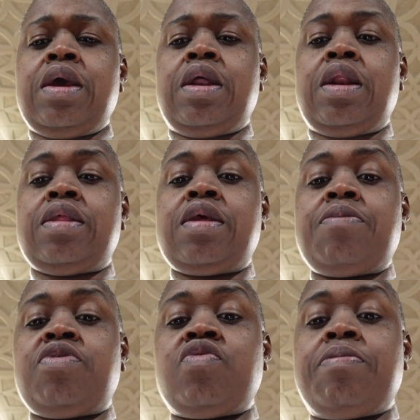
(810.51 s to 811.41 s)
In an
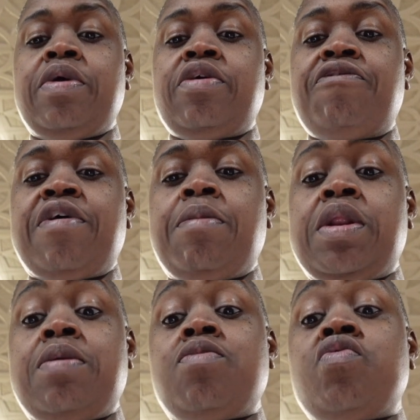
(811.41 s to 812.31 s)
attempt to rebuild their
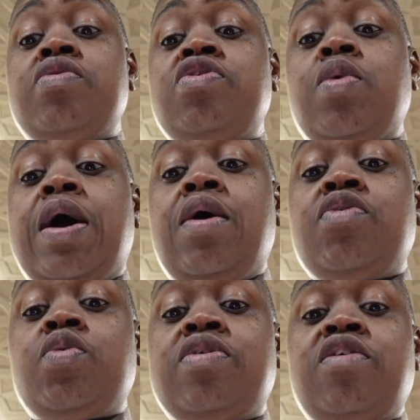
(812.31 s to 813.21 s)
family, they move into a
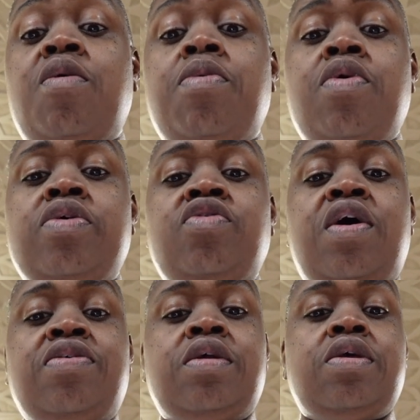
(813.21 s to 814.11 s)
house where terrible
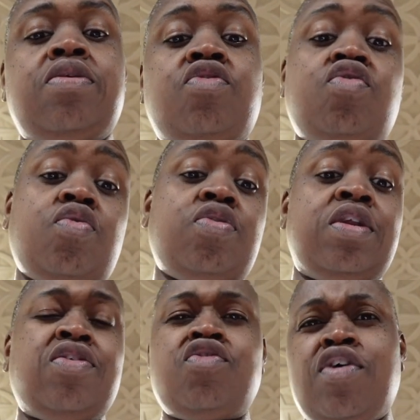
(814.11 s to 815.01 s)
atrocities,
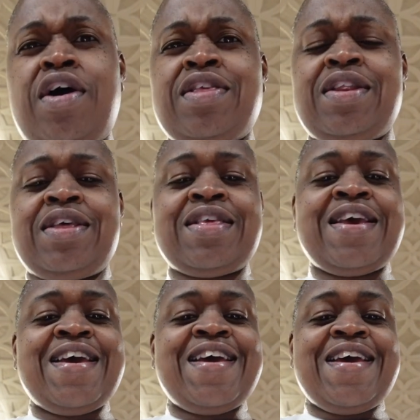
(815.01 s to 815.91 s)
atrocities, atrocities
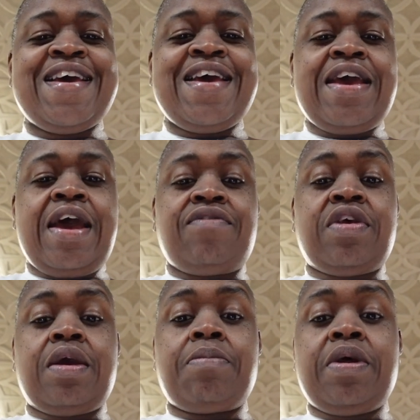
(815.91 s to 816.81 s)
have
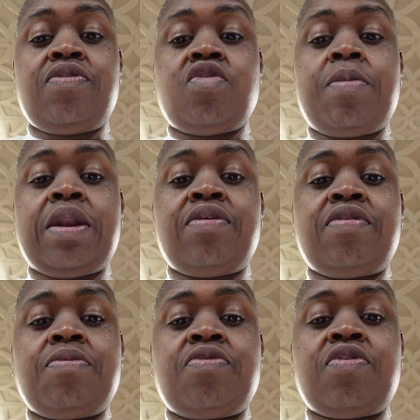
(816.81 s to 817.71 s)
taken place. Nobody
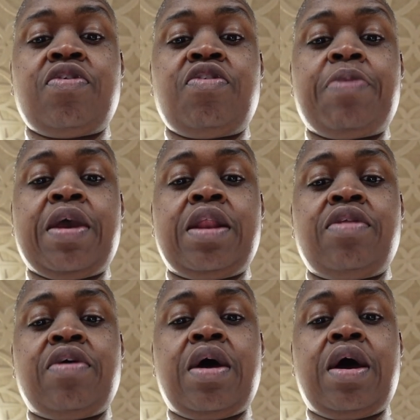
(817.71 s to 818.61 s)
seems to suspect
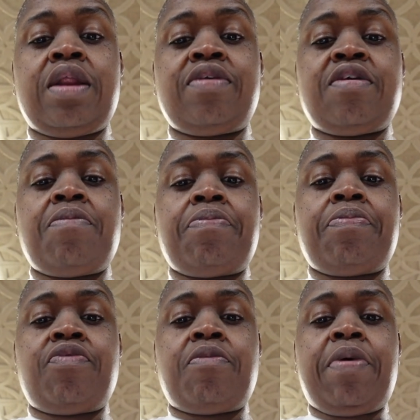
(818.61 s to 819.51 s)
anything odd except
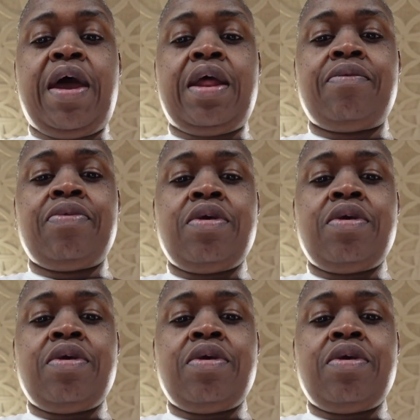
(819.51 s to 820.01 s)
for Pat,